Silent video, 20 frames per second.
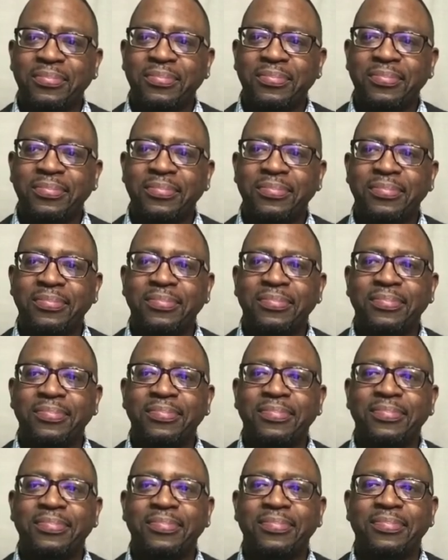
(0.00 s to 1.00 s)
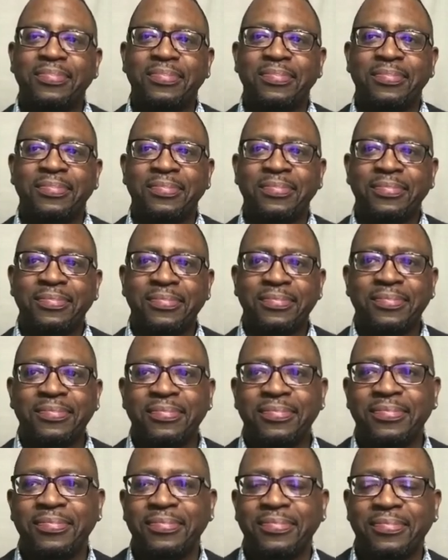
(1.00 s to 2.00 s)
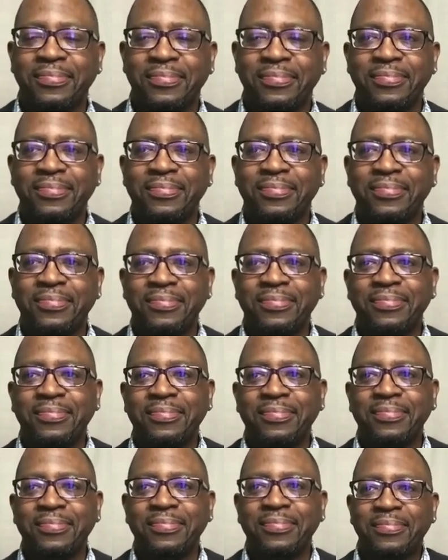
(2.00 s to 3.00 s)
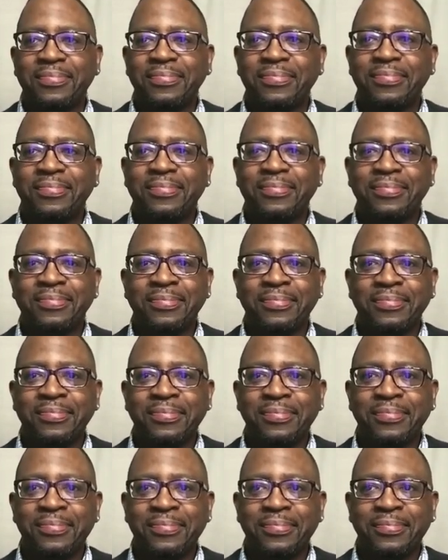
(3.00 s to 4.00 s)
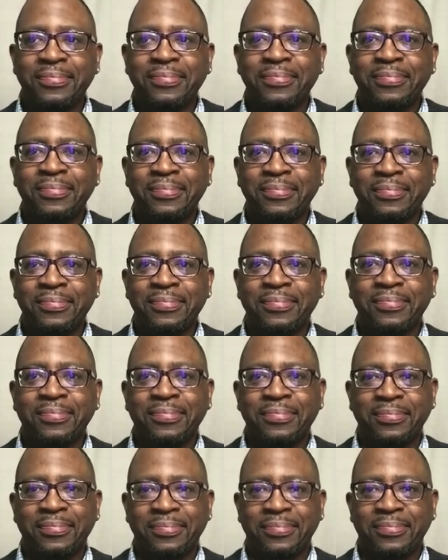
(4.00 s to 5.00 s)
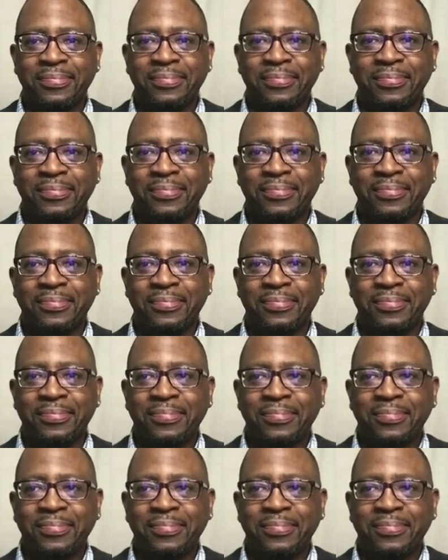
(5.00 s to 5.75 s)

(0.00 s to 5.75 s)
(not speaking)